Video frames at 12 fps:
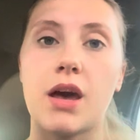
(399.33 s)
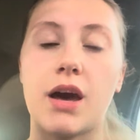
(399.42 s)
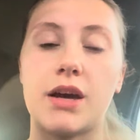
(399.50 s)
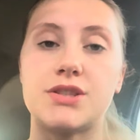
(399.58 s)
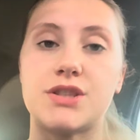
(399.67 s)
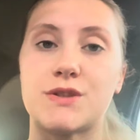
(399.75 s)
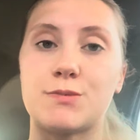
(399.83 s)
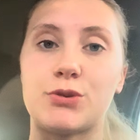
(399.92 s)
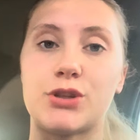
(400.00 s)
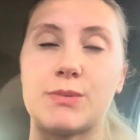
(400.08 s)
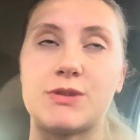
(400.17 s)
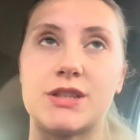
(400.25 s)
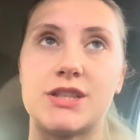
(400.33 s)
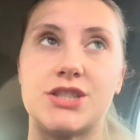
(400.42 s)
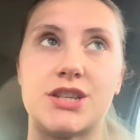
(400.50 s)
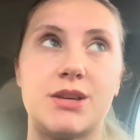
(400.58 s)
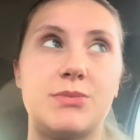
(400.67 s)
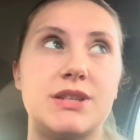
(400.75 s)
I just pulled up to the
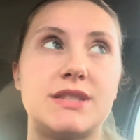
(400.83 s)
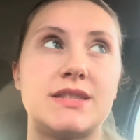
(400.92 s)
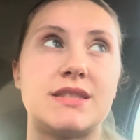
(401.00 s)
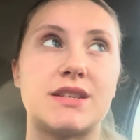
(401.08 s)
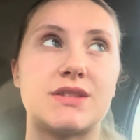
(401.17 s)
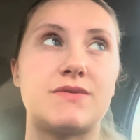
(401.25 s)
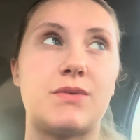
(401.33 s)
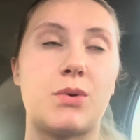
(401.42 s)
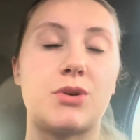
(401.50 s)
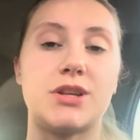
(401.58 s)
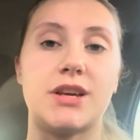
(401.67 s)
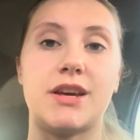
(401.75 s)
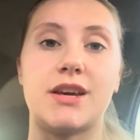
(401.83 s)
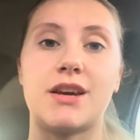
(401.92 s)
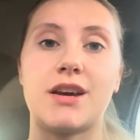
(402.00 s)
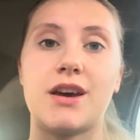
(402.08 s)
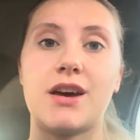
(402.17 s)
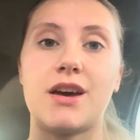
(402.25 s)
gym. It's 640.
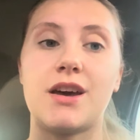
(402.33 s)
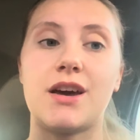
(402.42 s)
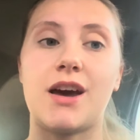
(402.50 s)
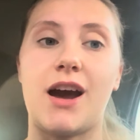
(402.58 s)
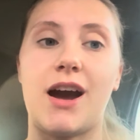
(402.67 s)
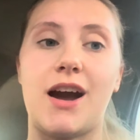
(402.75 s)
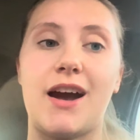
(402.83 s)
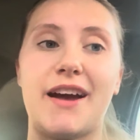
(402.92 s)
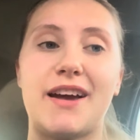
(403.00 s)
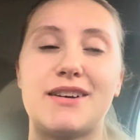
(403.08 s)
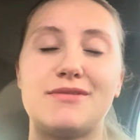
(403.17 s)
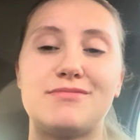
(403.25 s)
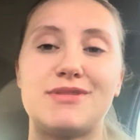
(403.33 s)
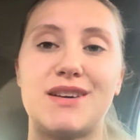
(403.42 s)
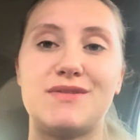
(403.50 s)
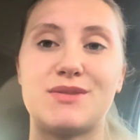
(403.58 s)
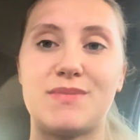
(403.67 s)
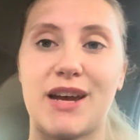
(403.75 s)
I
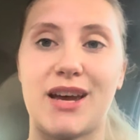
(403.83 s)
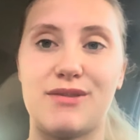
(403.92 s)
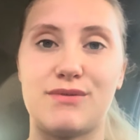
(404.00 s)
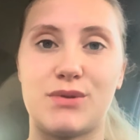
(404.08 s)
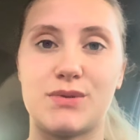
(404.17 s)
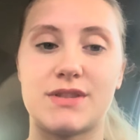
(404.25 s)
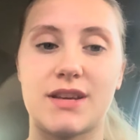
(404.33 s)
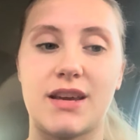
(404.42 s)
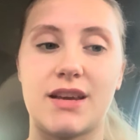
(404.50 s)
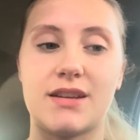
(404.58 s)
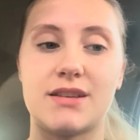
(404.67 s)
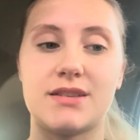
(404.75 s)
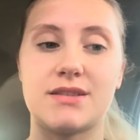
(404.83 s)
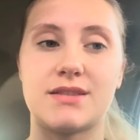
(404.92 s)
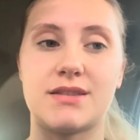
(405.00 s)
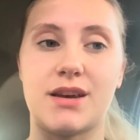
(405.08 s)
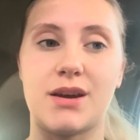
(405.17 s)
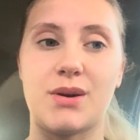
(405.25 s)
left my headphones again,
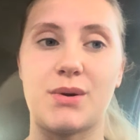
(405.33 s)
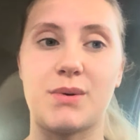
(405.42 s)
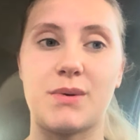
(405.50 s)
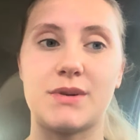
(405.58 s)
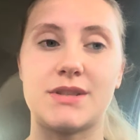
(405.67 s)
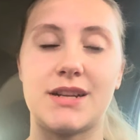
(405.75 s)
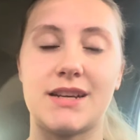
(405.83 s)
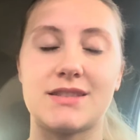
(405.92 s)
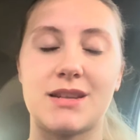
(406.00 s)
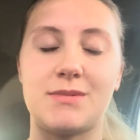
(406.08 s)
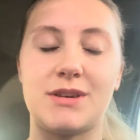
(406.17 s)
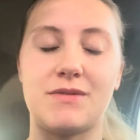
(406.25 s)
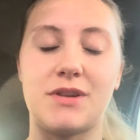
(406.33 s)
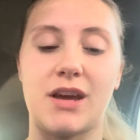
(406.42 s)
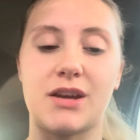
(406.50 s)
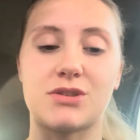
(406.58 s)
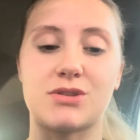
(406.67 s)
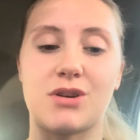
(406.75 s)
so today's gonna be even
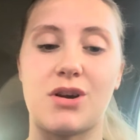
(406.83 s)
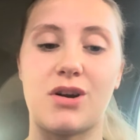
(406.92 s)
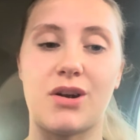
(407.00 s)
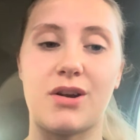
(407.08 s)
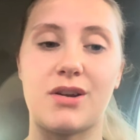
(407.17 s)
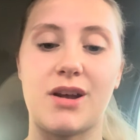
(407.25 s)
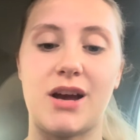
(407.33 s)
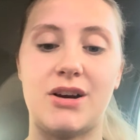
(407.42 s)
extra hard.